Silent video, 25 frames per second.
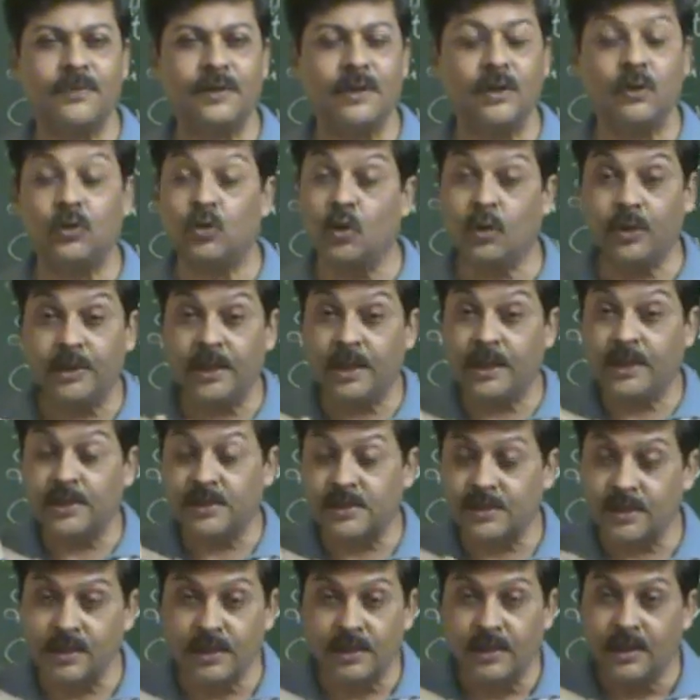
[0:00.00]
Though there
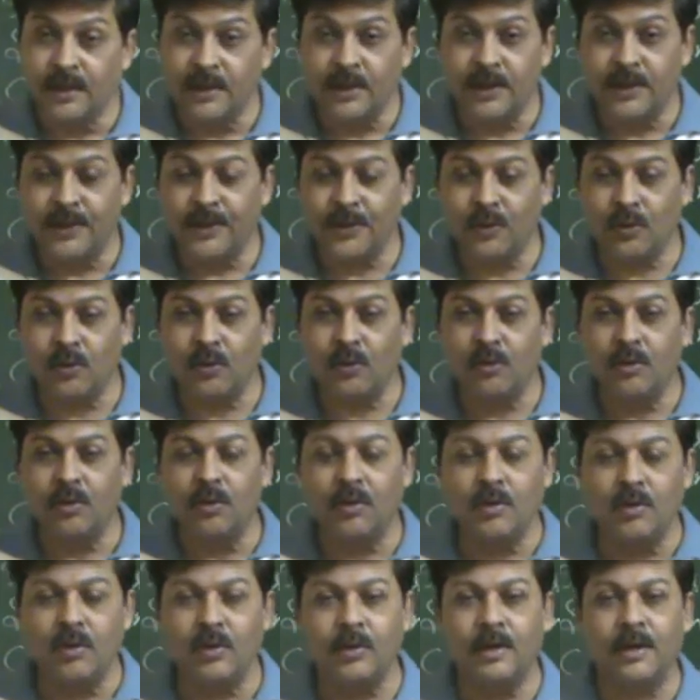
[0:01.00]
is
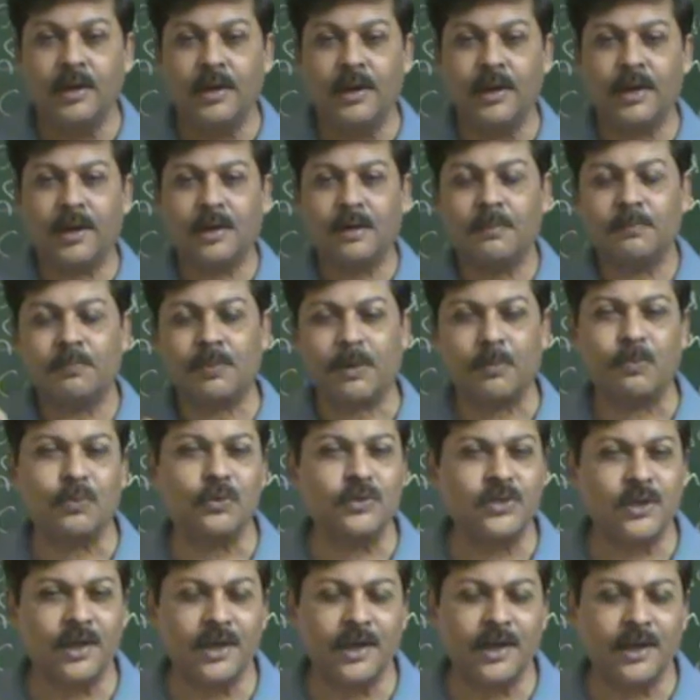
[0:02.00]
no here
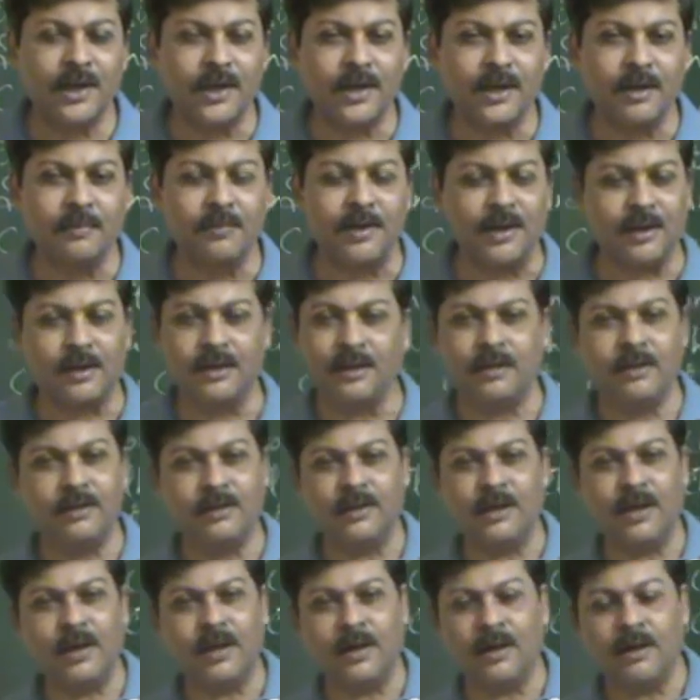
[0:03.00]
proposal and
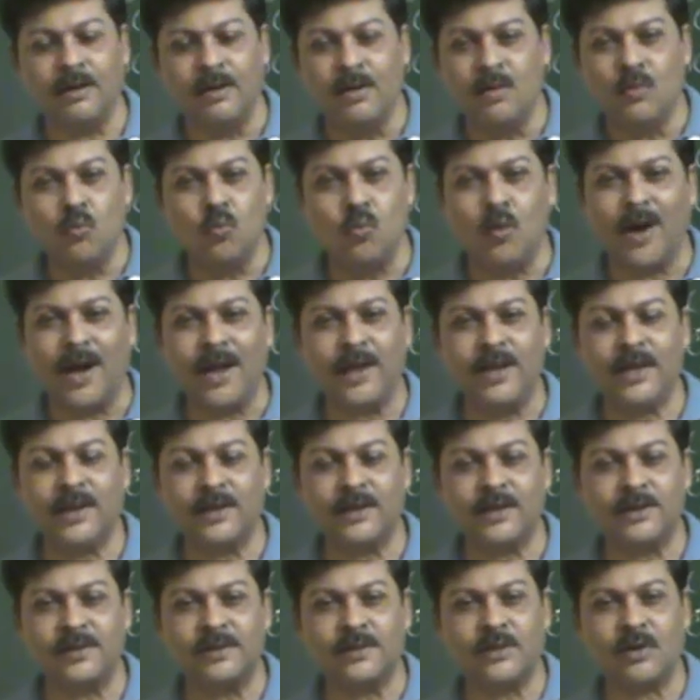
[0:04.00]
agreement, the Y
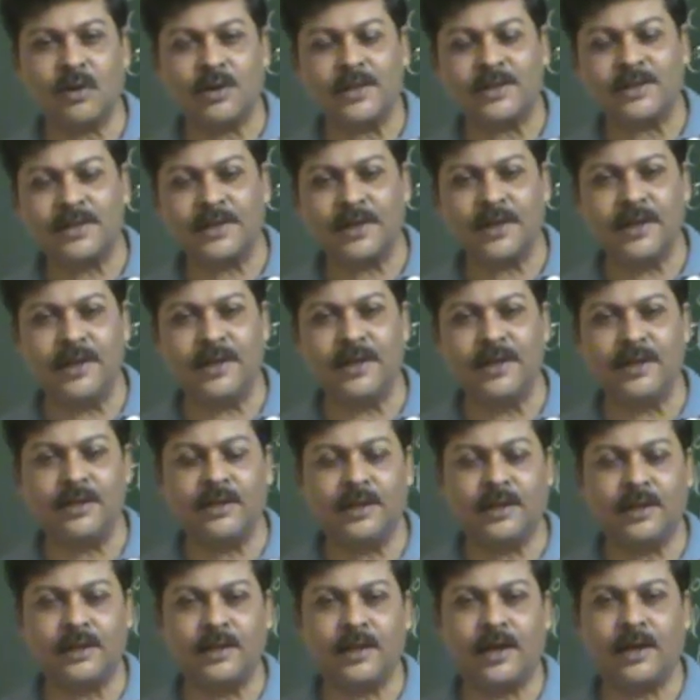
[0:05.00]
has not said
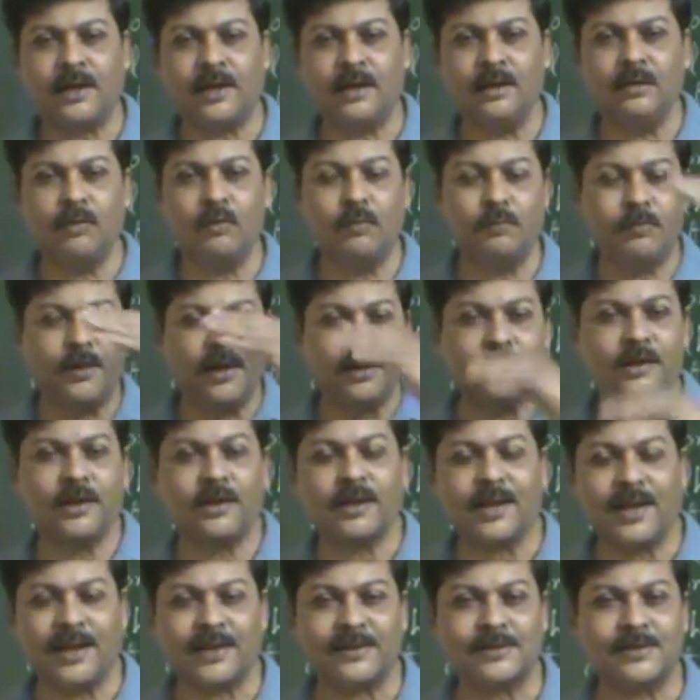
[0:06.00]
anything that you pay the
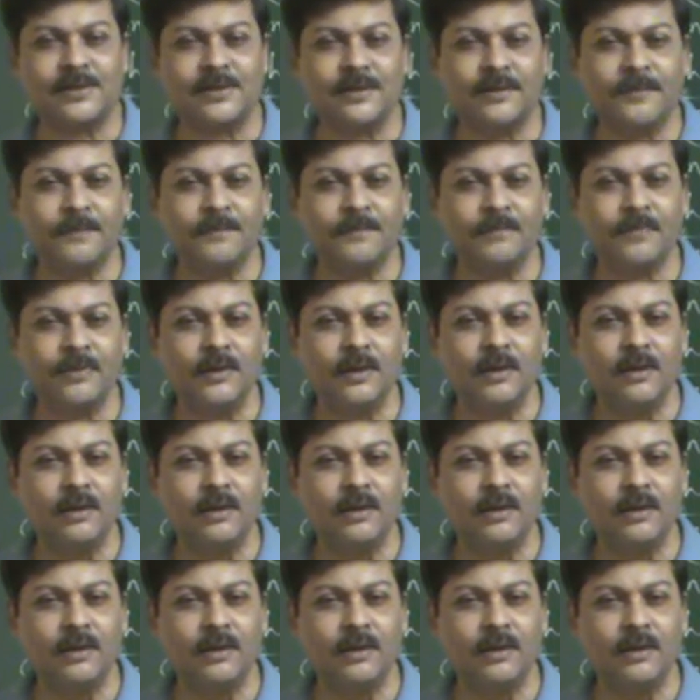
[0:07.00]
tax.